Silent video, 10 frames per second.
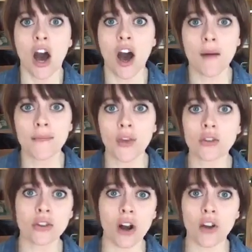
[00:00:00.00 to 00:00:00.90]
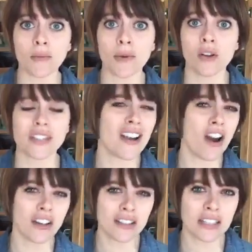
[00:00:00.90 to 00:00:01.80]
Those are all the pros. And
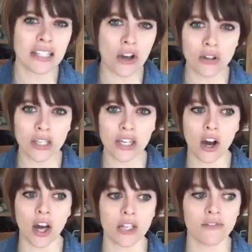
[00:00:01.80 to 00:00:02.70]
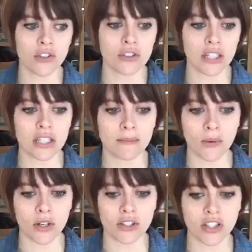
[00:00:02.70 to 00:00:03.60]
honestly, the only con of using these
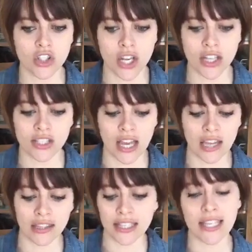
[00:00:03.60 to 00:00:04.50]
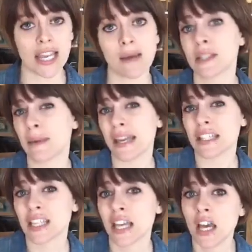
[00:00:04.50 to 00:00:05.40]
boards is just that they take up
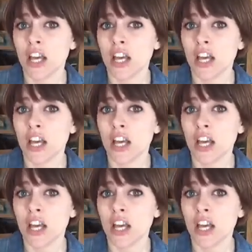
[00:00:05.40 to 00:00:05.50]
space.